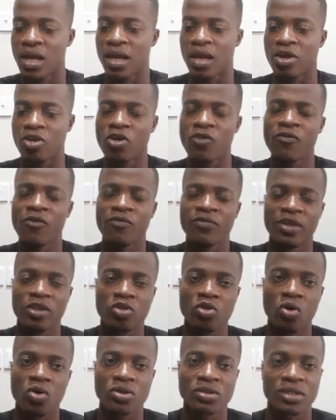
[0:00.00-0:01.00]
Enough of the
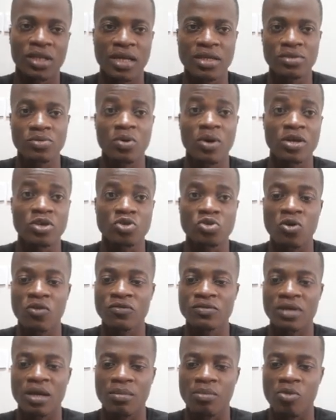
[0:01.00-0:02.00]
talks. Let's go and solve
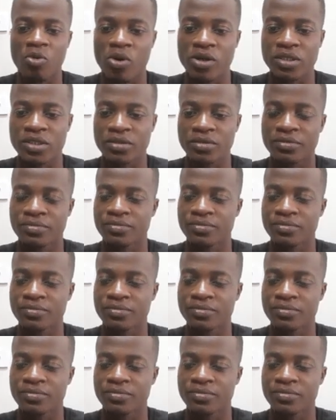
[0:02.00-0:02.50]
some questions.